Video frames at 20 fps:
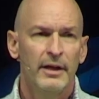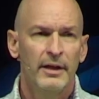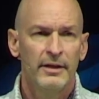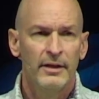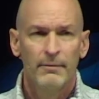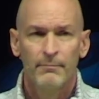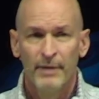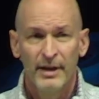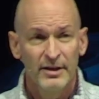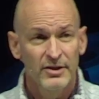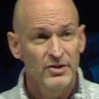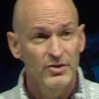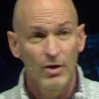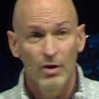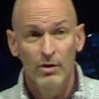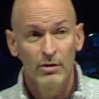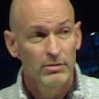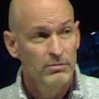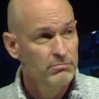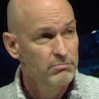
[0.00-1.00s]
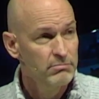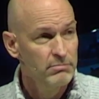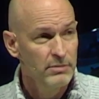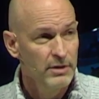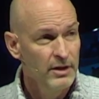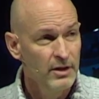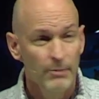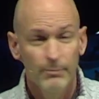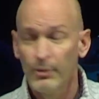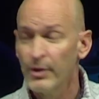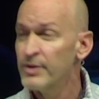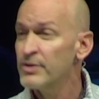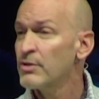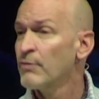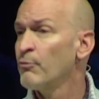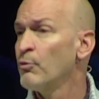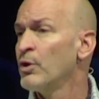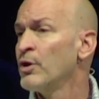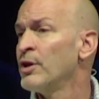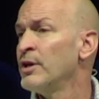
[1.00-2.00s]
And it may start in a place
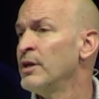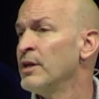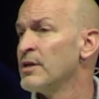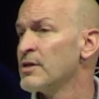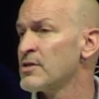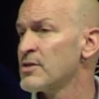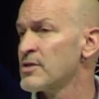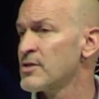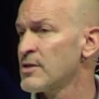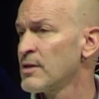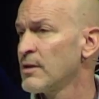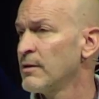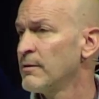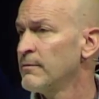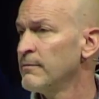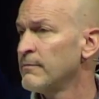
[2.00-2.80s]
of weariness.